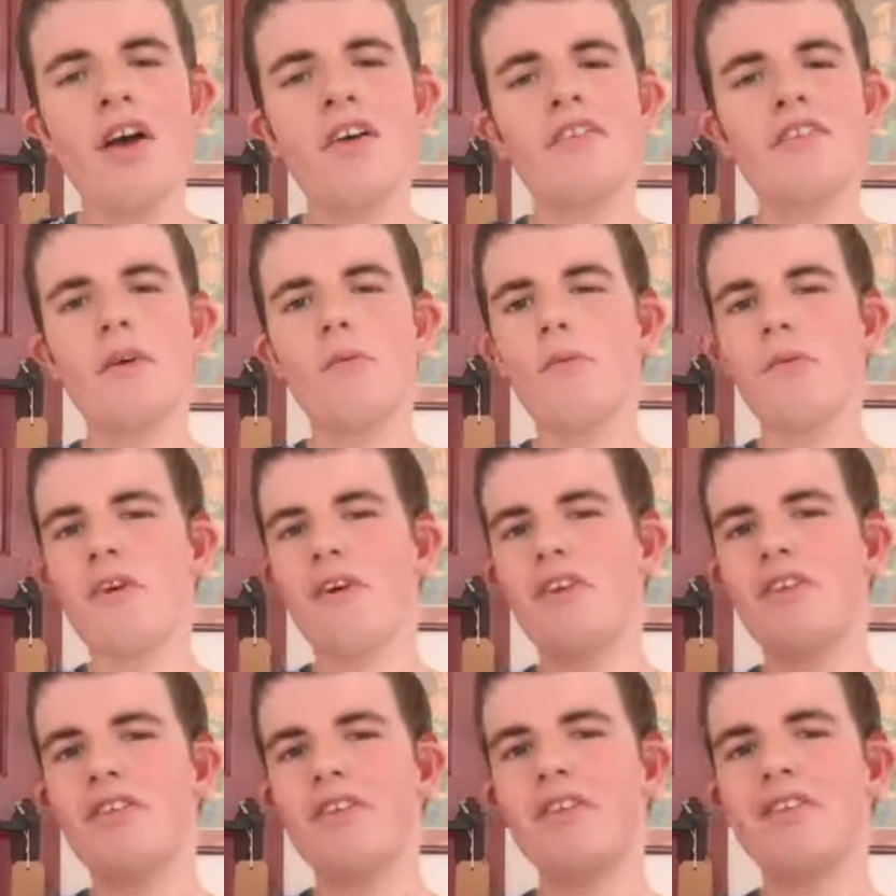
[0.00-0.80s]
Some
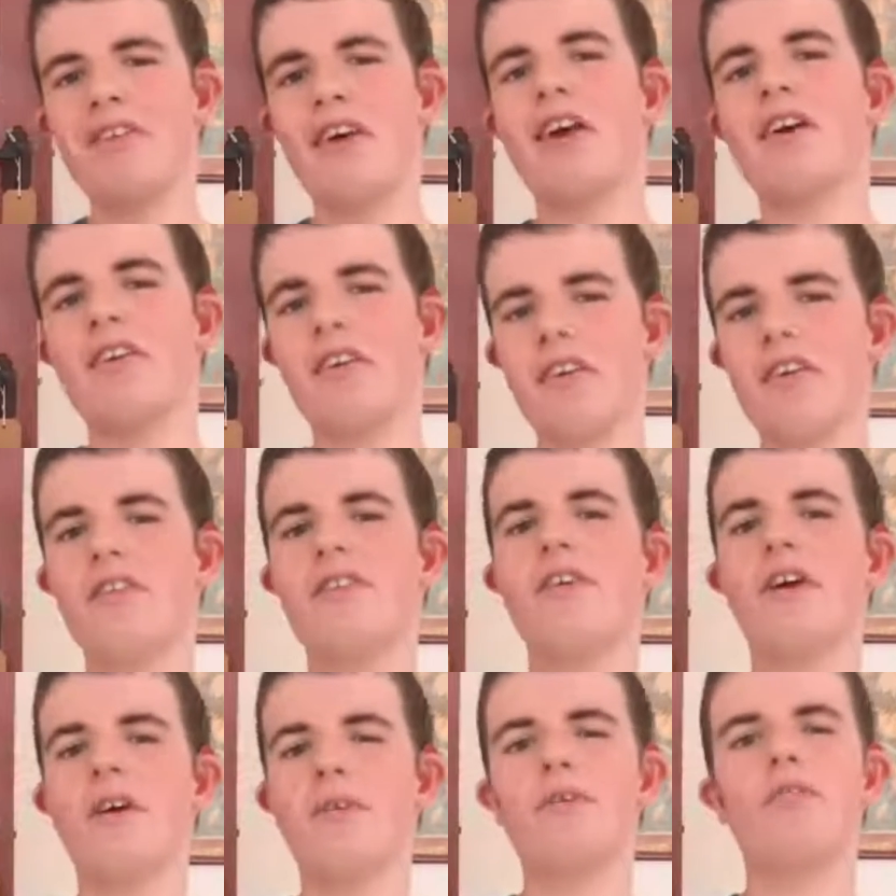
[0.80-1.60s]
weeks exactly
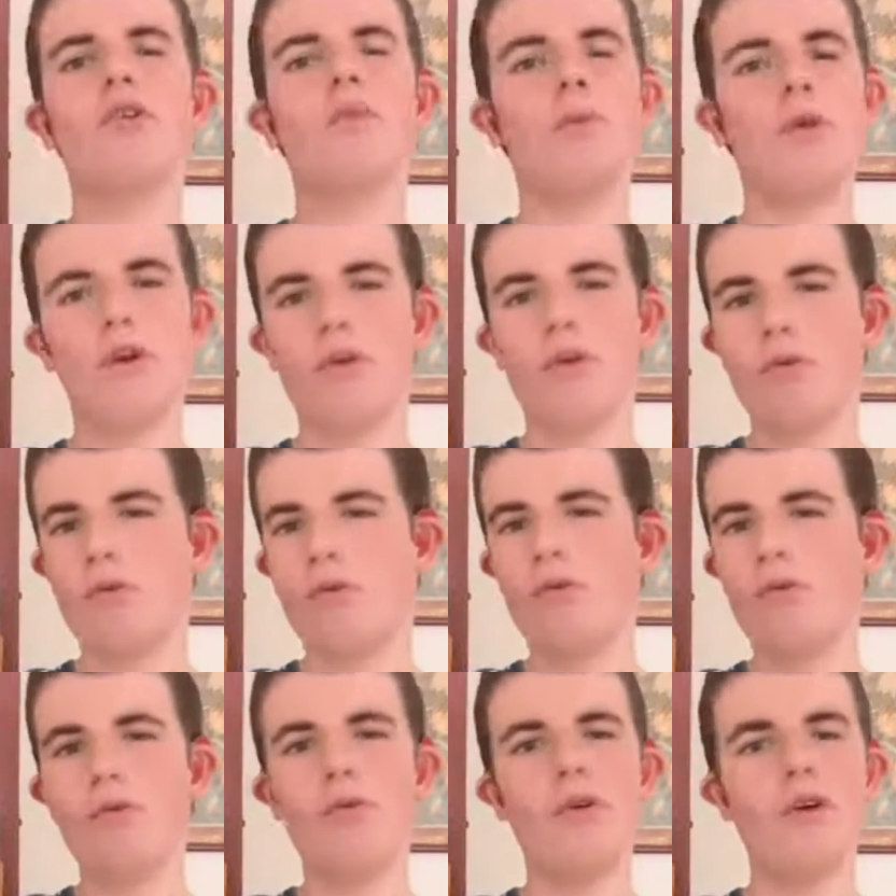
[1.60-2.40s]
the same topic
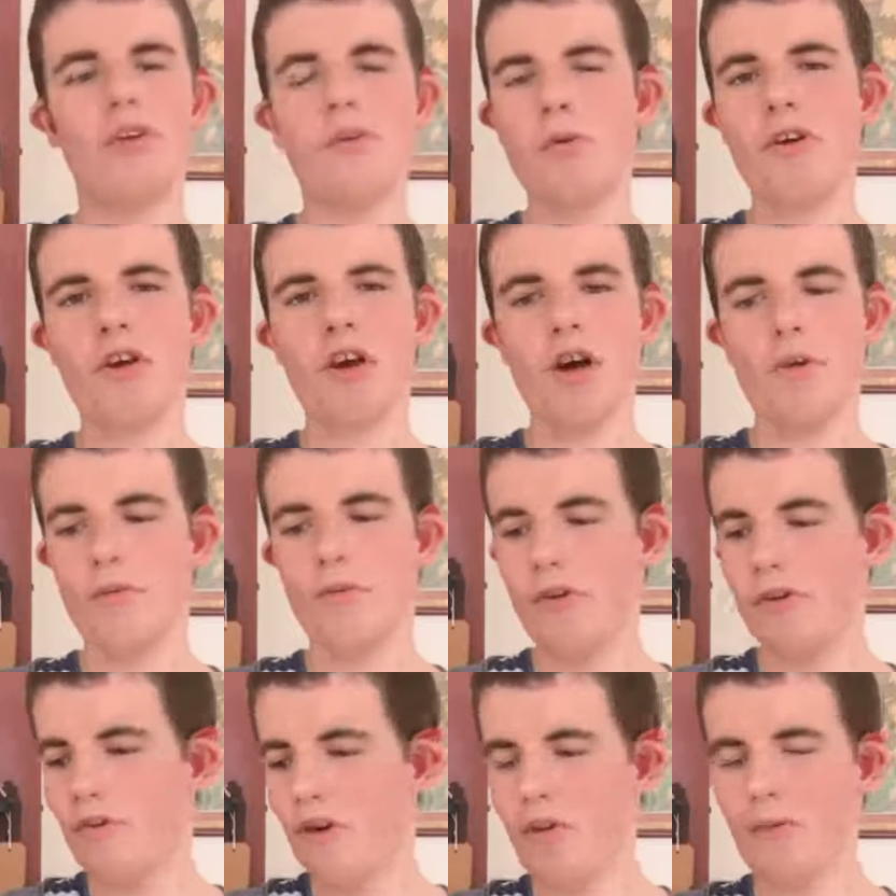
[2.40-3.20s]
will always be
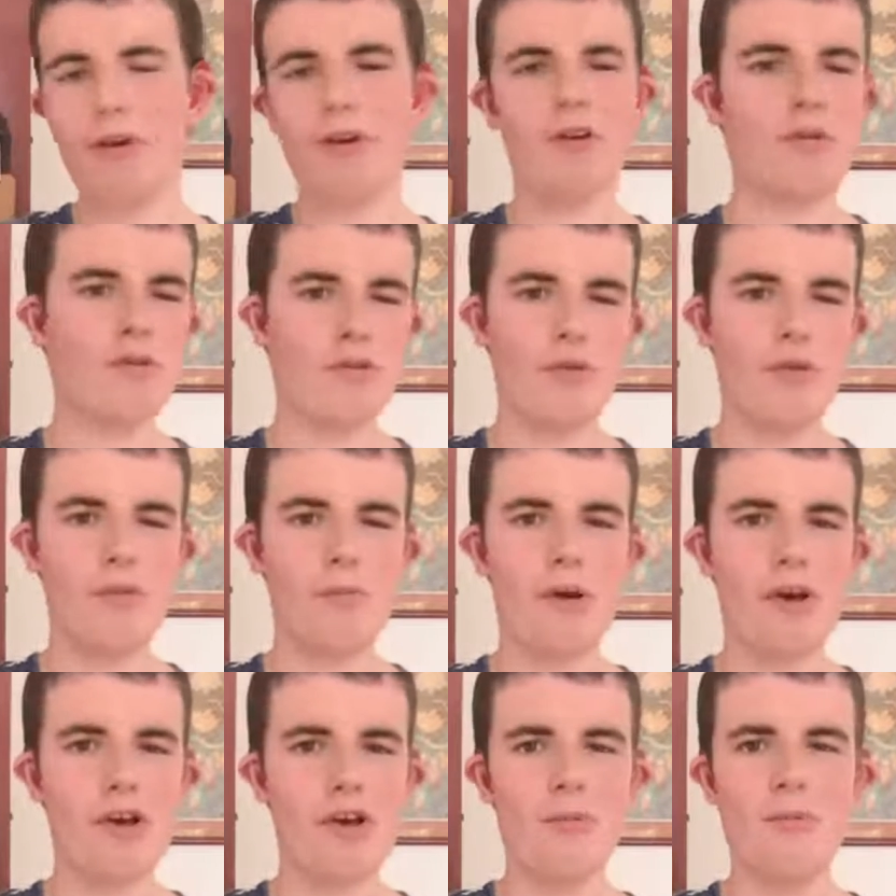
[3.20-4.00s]
covered. You'll have it across all
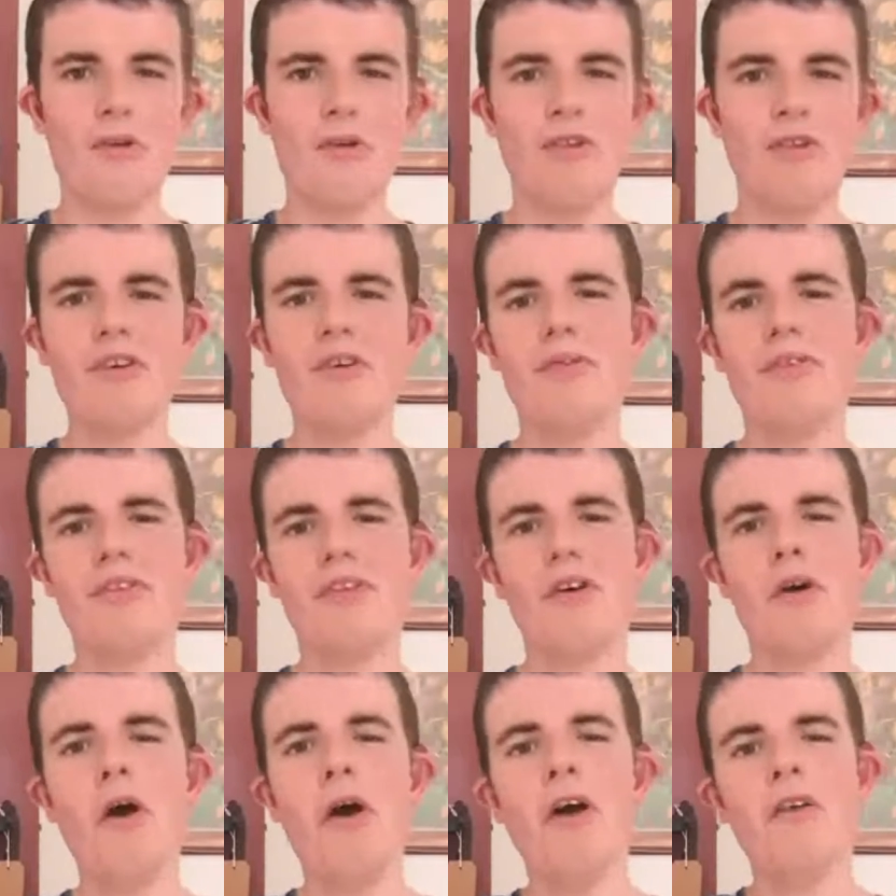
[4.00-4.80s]
the papers, even
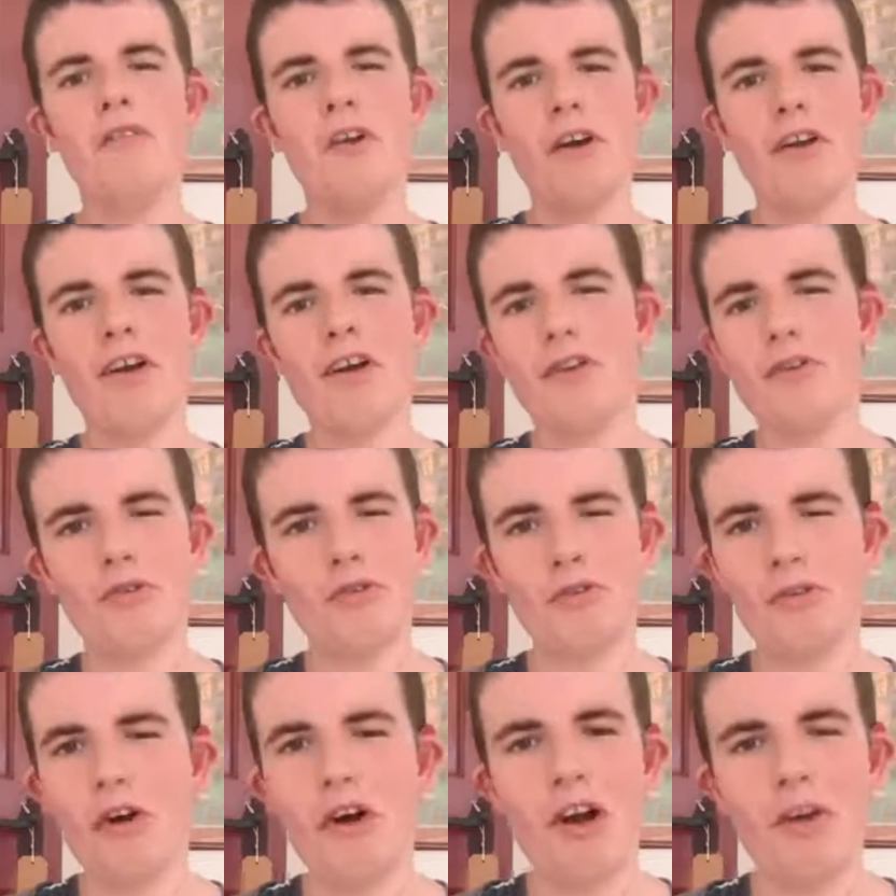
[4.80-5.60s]
the
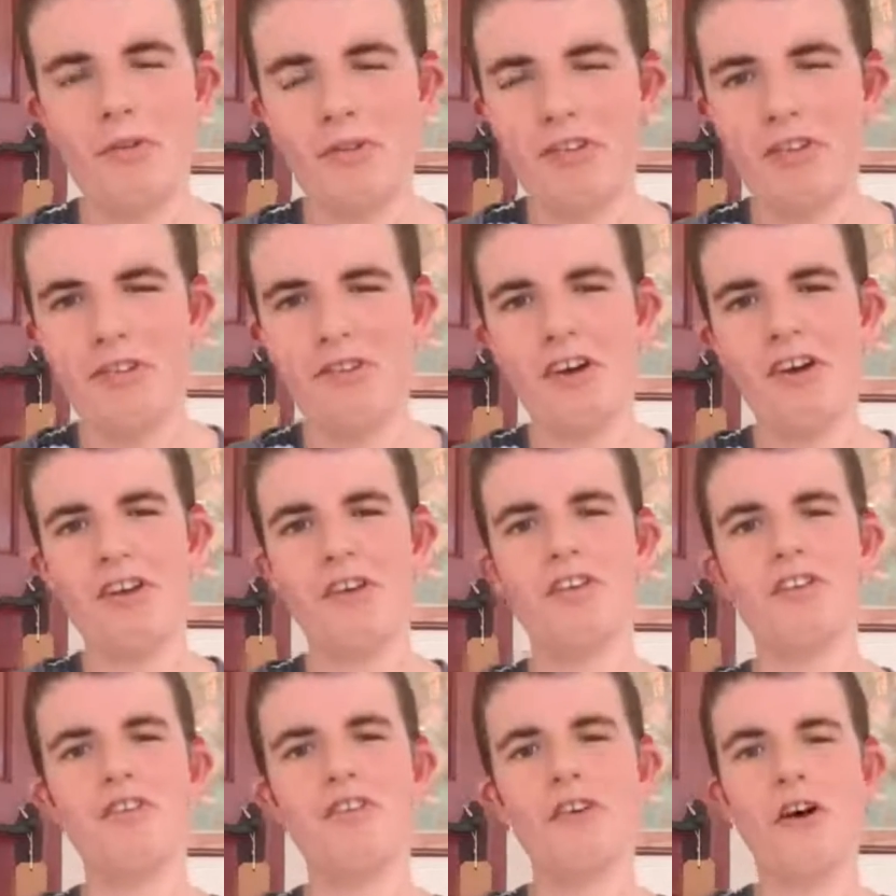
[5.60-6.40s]
Financial Times and the
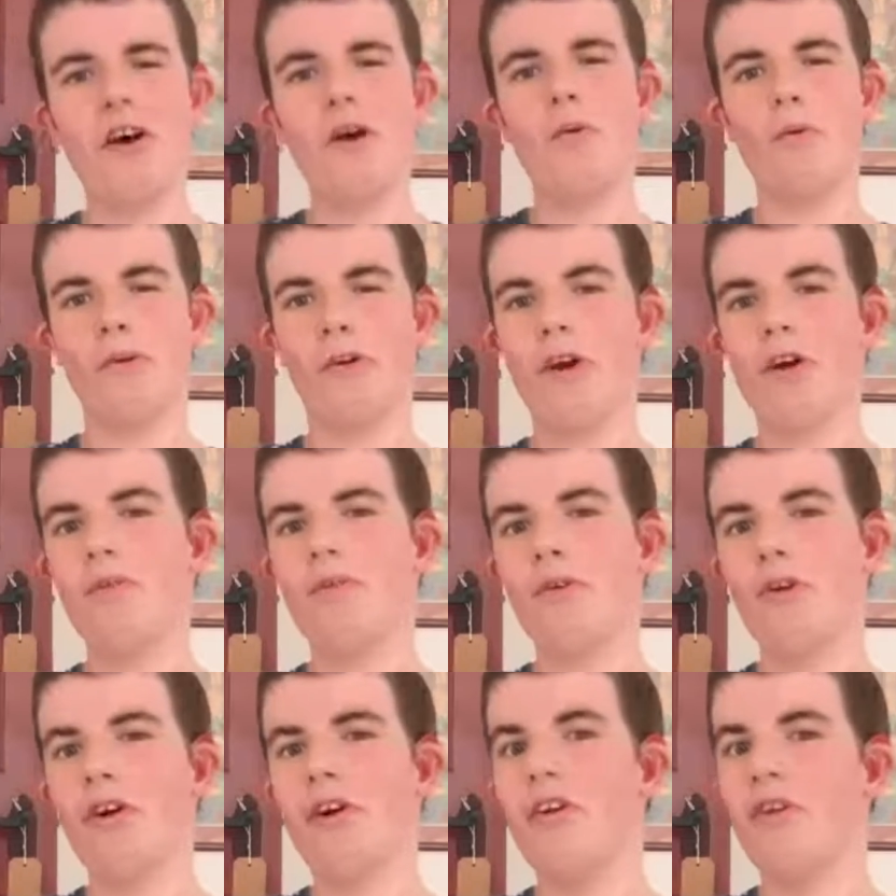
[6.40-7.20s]
Daily Star will
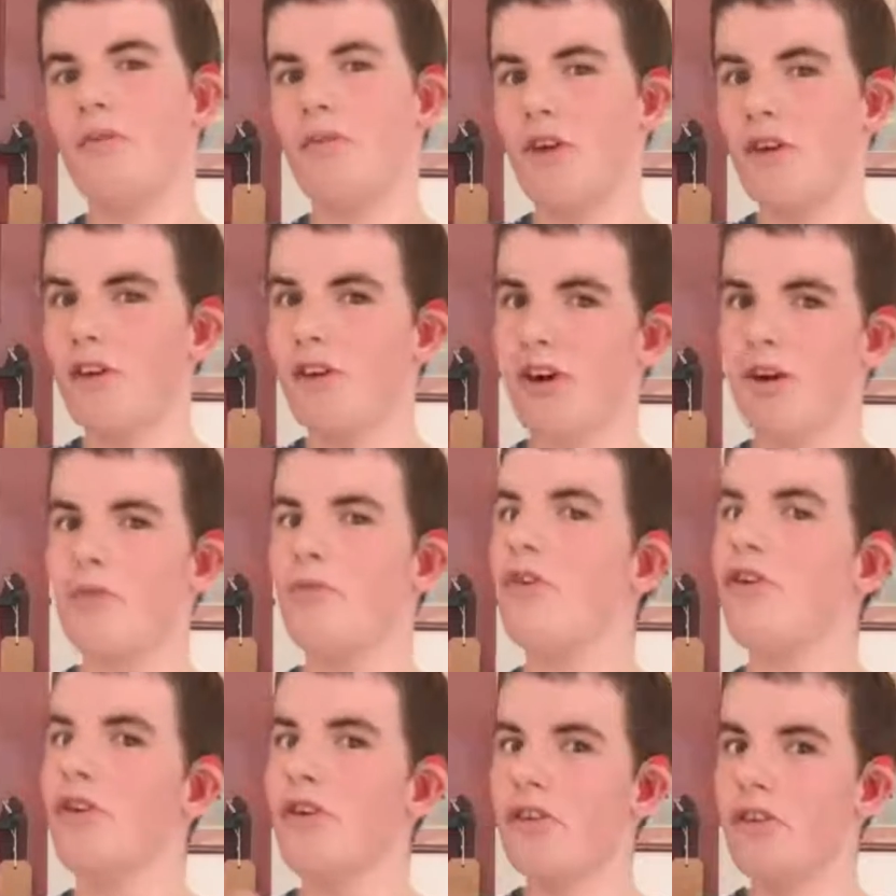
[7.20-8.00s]
cover it, and if they
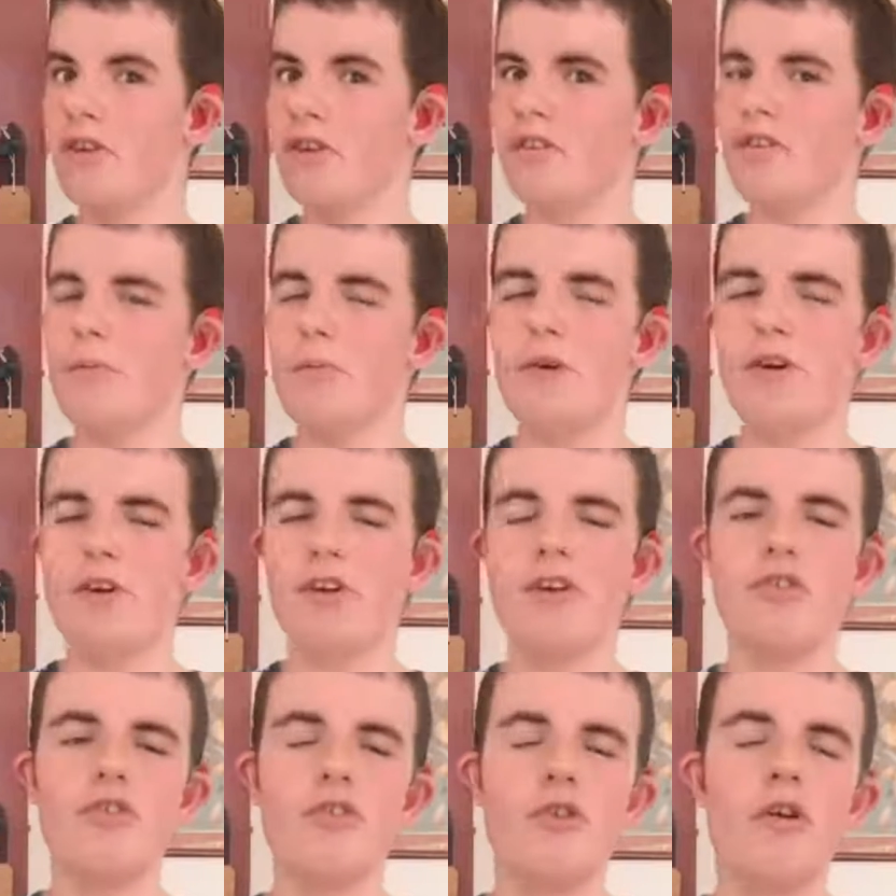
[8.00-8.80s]
cover it, it's a
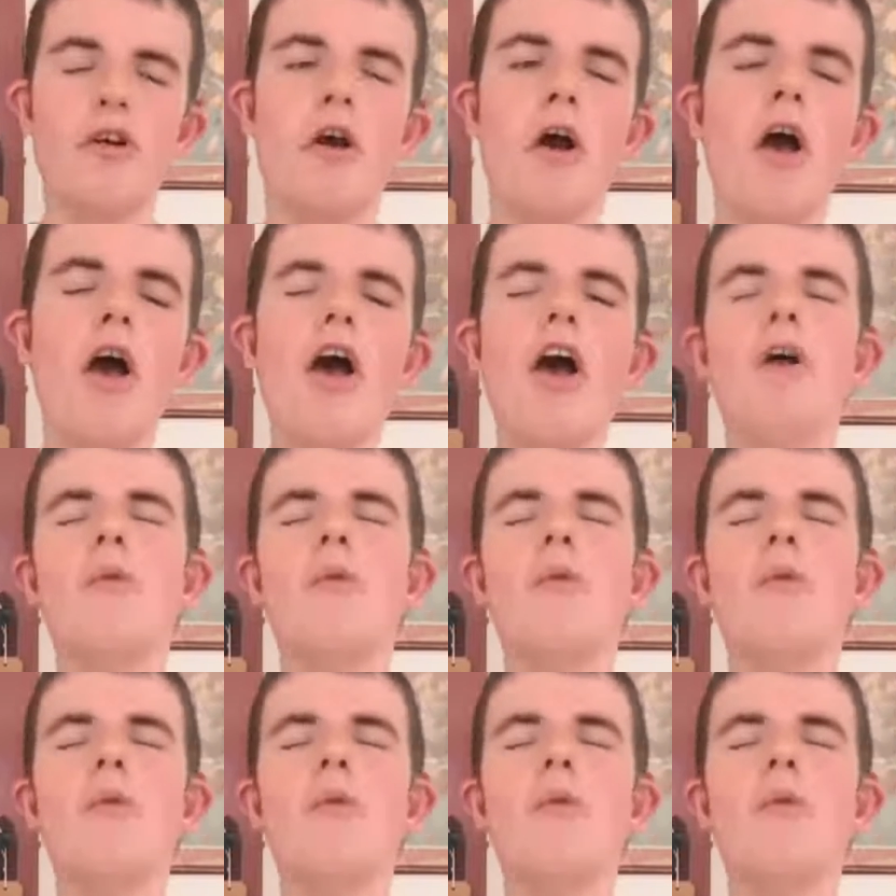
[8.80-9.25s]
big issue.